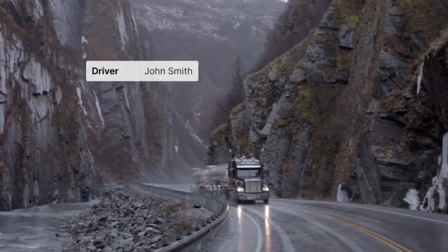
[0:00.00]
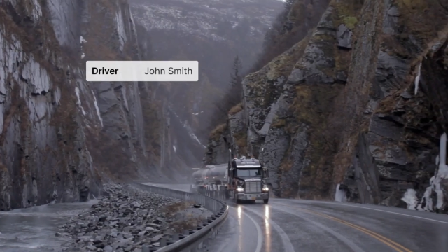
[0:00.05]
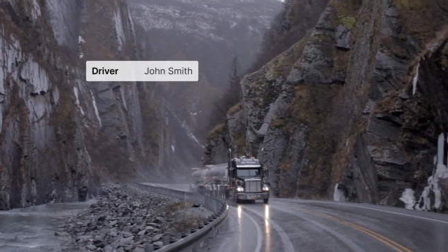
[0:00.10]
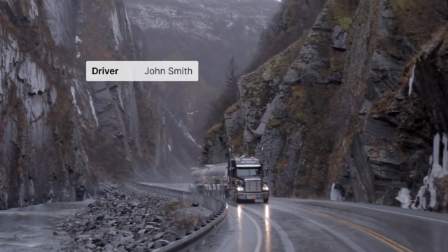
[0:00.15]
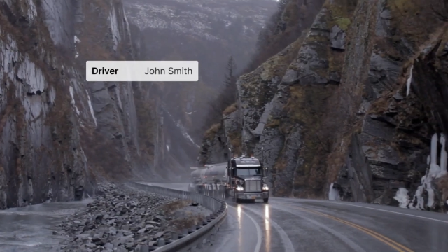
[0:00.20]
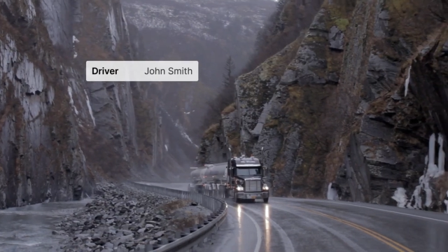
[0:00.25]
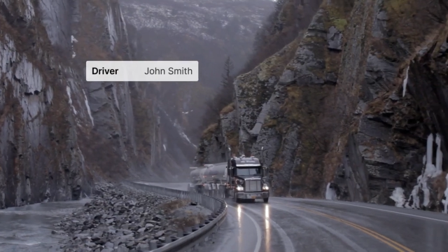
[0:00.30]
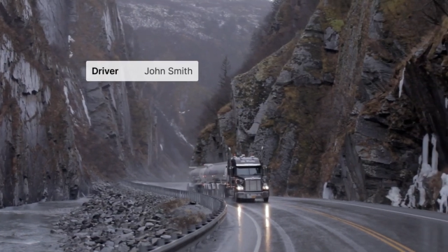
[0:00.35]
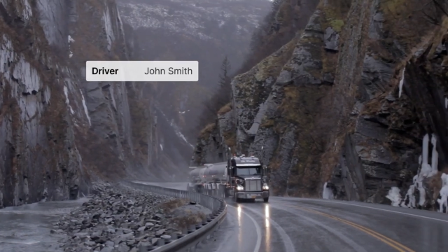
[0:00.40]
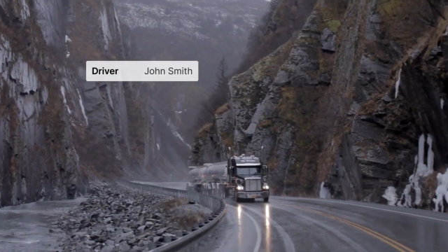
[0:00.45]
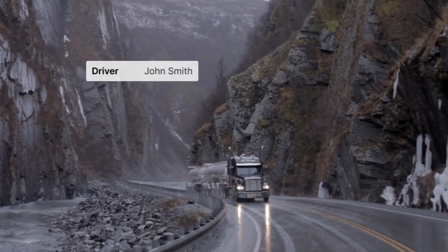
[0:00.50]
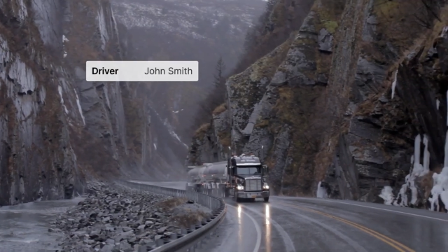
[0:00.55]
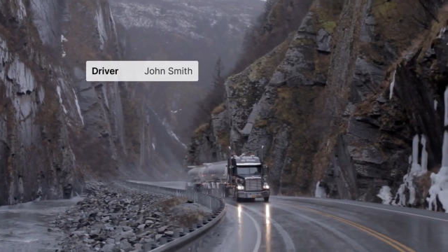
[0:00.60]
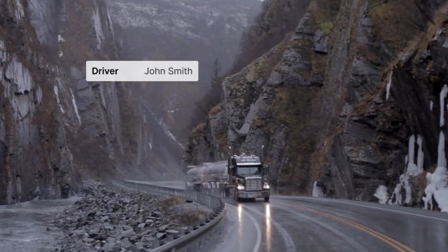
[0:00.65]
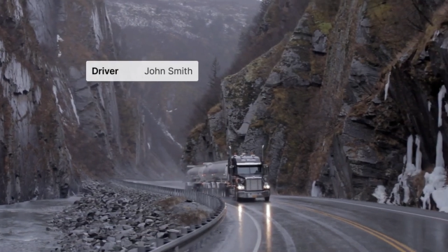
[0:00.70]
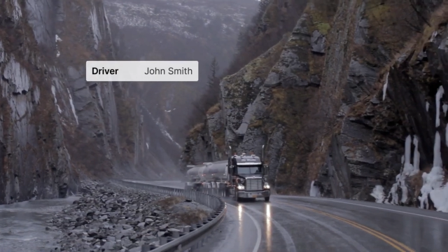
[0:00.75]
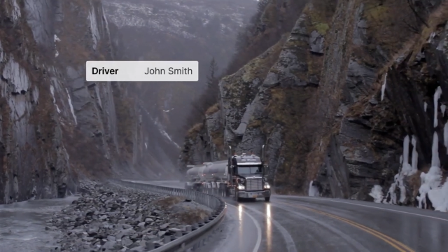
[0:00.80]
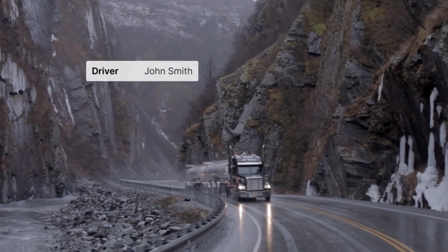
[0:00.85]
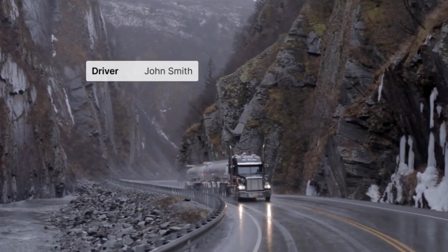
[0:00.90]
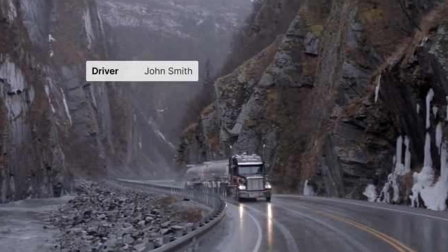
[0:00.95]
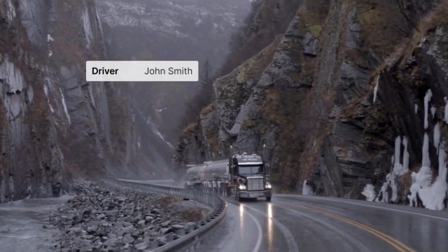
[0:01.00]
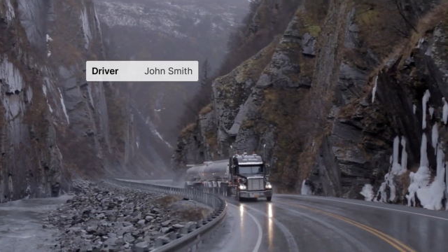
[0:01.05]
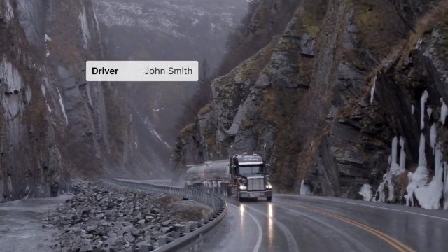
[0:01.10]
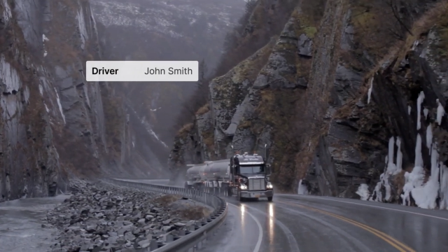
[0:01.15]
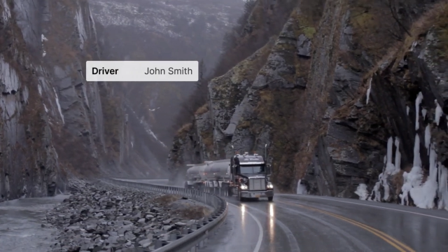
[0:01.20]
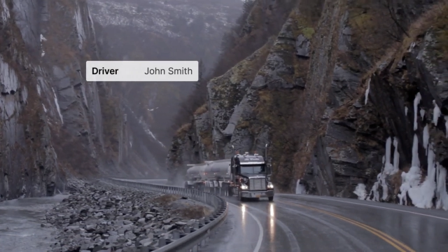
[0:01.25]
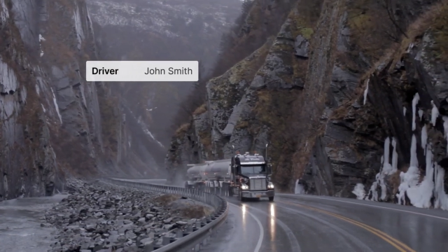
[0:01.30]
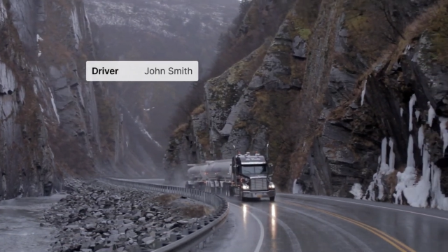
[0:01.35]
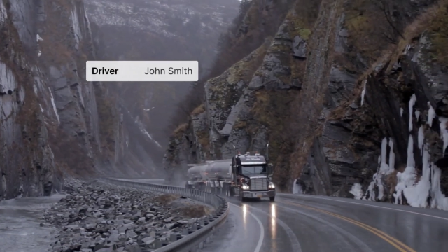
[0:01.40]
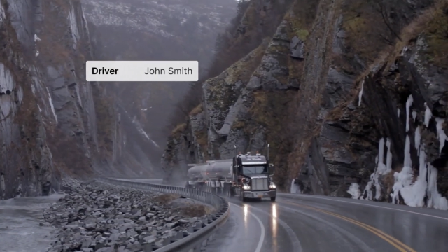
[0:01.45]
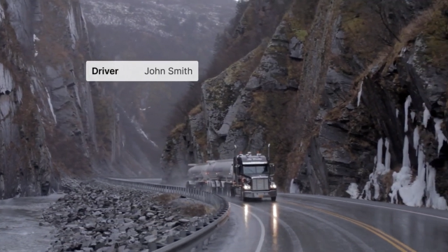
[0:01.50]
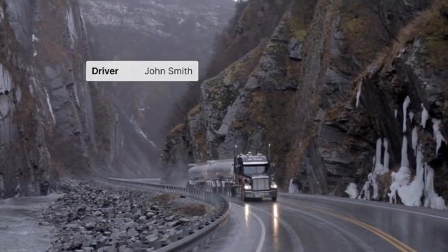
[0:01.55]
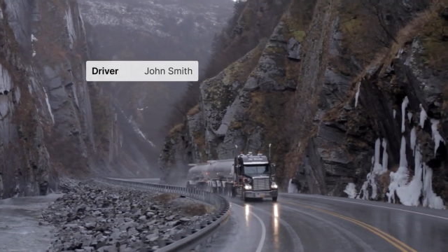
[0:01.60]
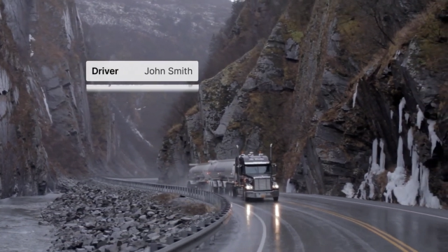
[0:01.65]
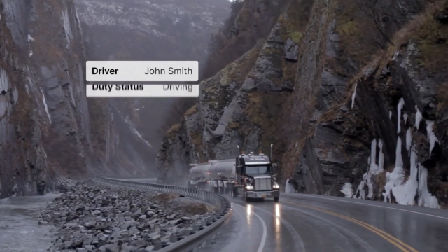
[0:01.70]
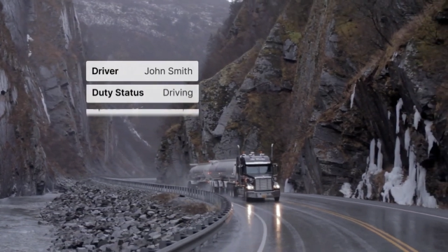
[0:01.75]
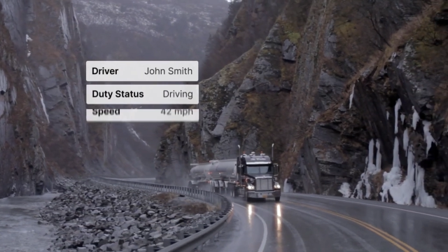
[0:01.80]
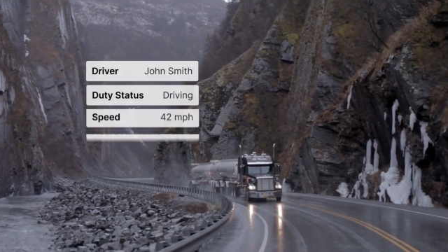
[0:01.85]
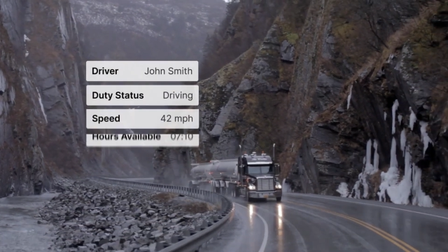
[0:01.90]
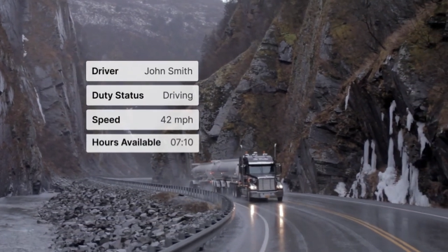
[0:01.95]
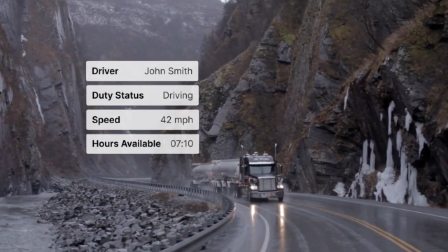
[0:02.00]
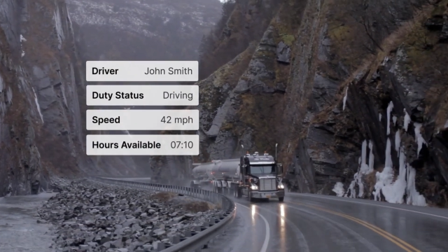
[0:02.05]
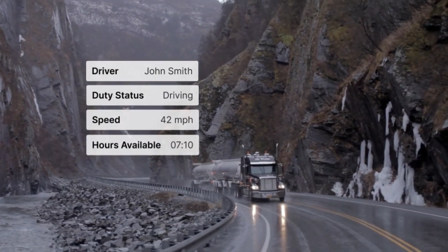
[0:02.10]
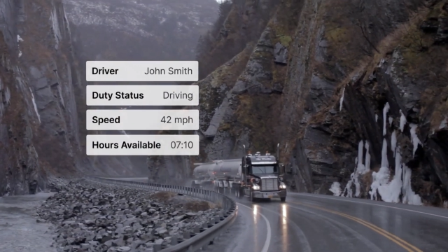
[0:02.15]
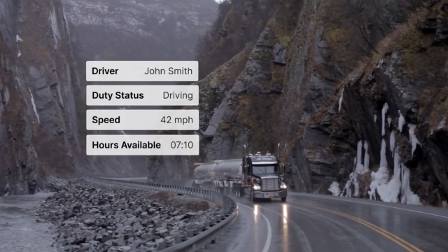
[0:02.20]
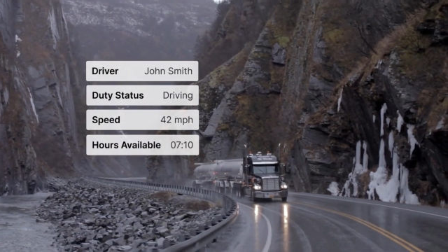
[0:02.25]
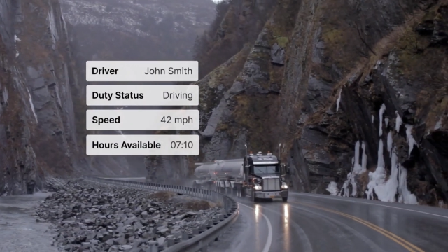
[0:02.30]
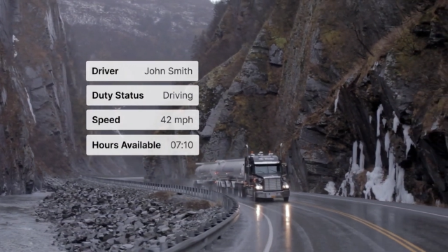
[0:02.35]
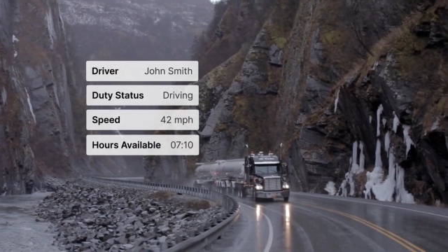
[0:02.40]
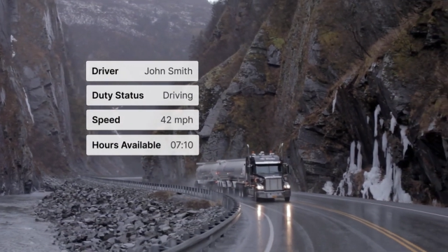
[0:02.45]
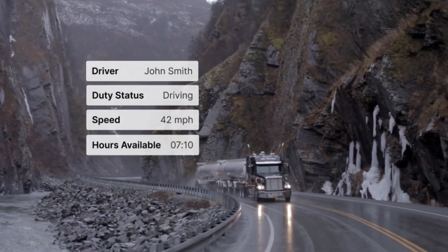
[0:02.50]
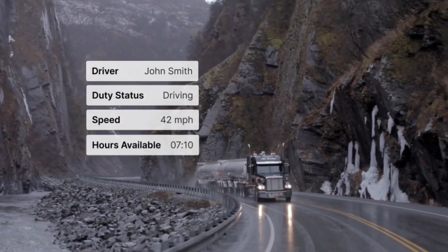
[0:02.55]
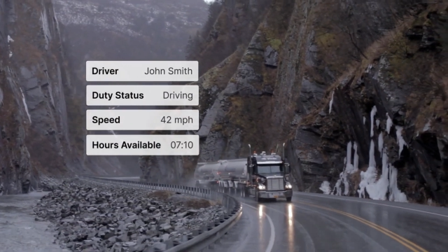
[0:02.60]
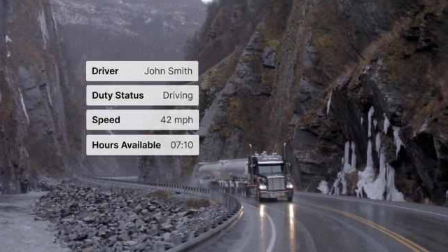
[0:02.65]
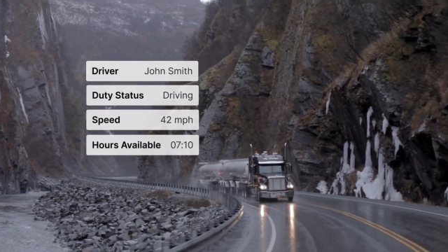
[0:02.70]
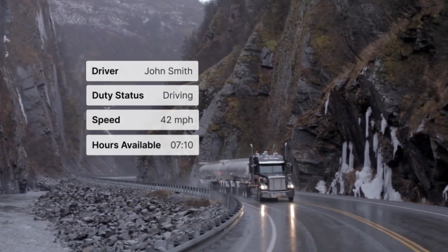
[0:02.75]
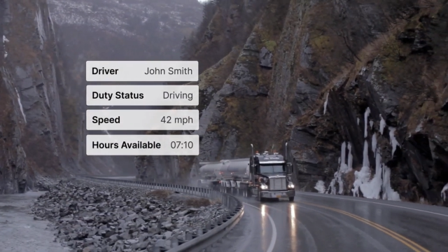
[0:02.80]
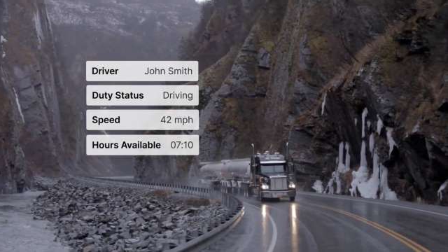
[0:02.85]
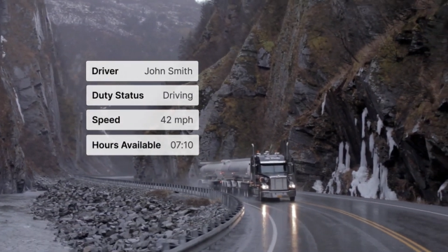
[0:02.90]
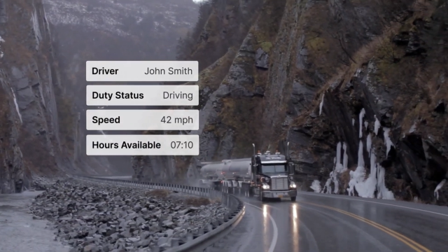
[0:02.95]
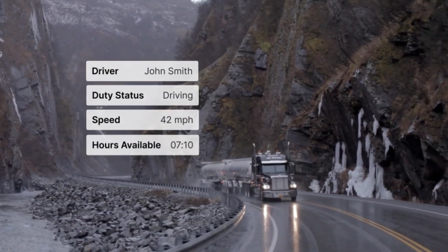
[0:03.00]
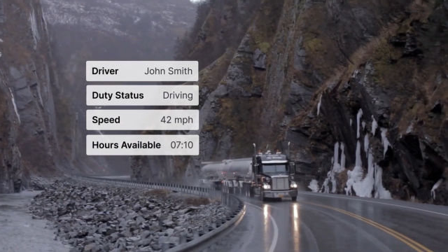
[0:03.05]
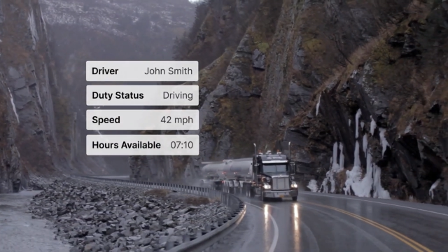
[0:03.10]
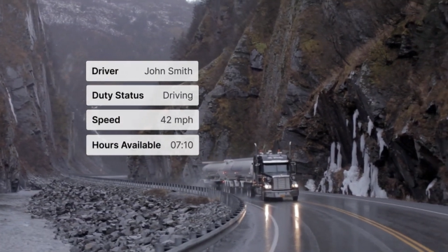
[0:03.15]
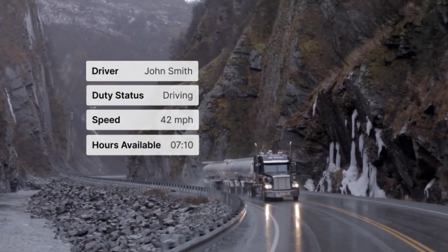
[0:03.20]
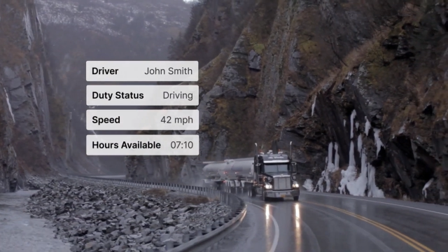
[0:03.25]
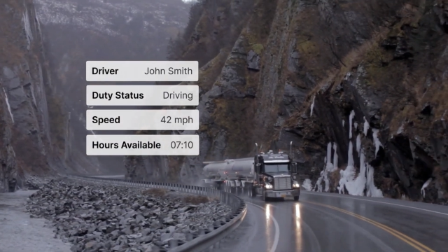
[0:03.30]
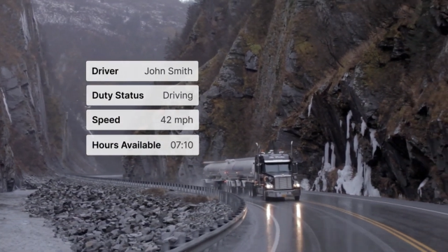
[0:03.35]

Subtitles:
No face is visible, so there are no lips to read.